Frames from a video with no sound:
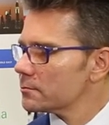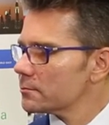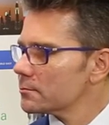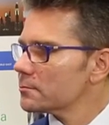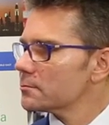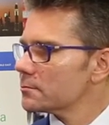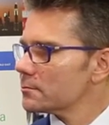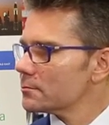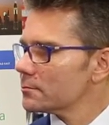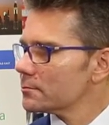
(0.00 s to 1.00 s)

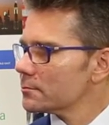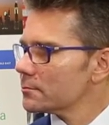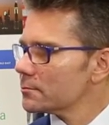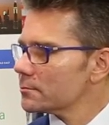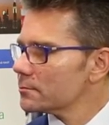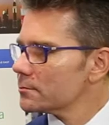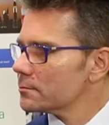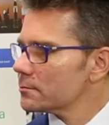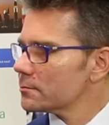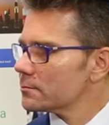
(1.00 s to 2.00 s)

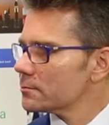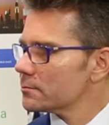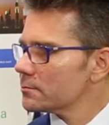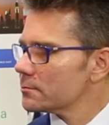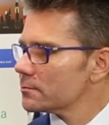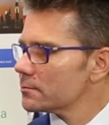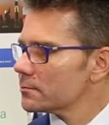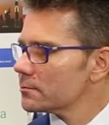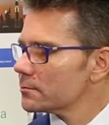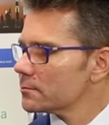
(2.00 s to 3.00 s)

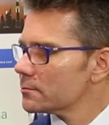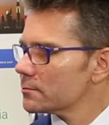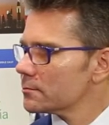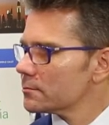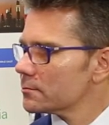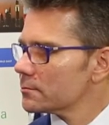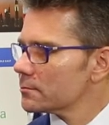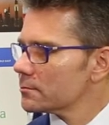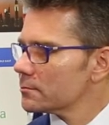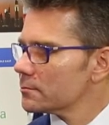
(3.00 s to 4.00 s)

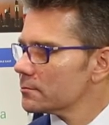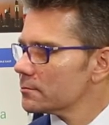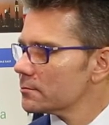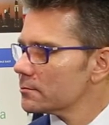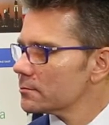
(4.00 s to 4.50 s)
(not speaking)